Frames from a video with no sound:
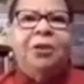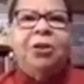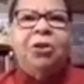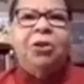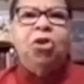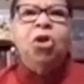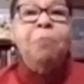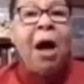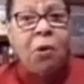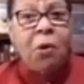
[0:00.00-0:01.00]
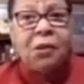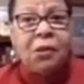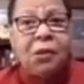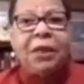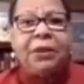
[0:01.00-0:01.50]
you might want to
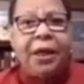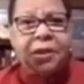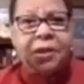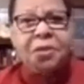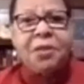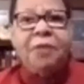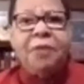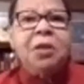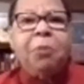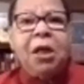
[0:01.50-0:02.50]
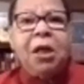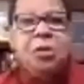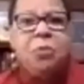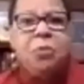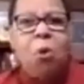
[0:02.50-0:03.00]
look at that. It's a
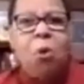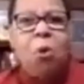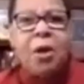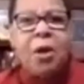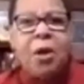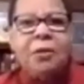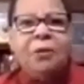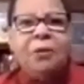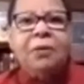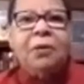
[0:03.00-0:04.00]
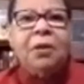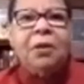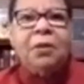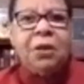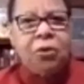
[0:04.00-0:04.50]
70-page report
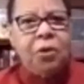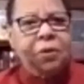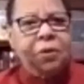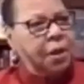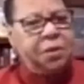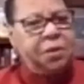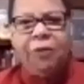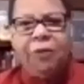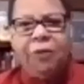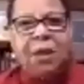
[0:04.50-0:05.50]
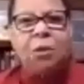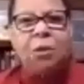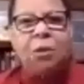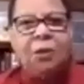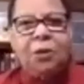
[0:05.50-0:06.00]
that that's available
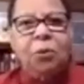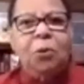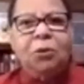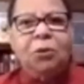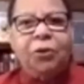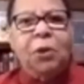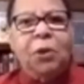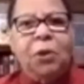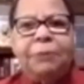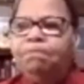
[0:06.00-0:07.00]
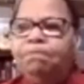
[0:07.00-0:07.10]
on Google. Just Google it.